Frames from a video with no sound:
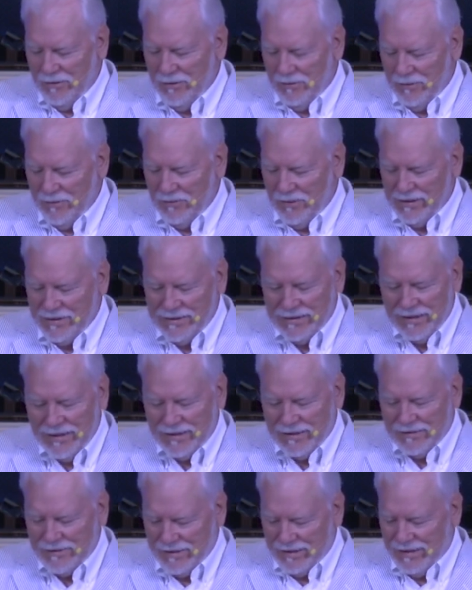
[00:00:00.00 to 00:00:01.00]
we
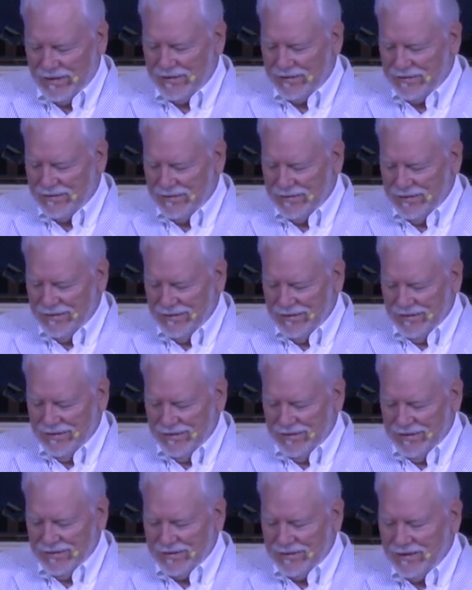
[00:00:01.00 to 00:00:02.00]
take that
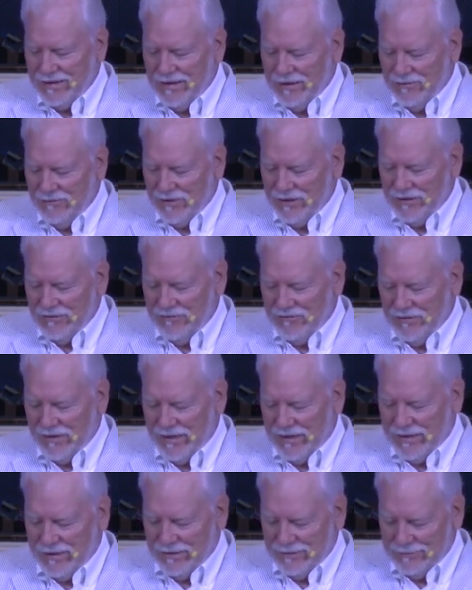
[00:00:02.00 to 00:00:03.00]
covenant
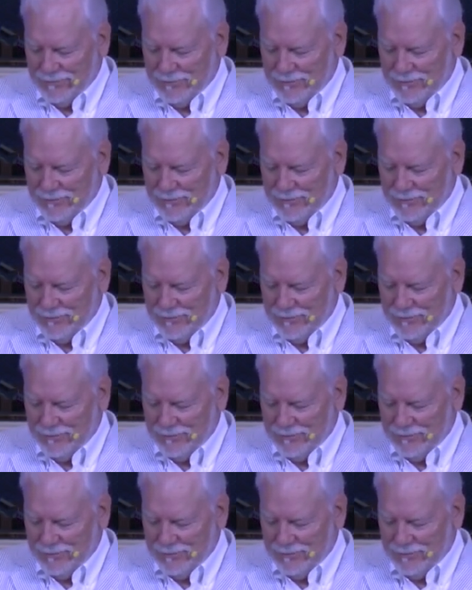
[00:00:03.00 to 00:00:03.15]
vow,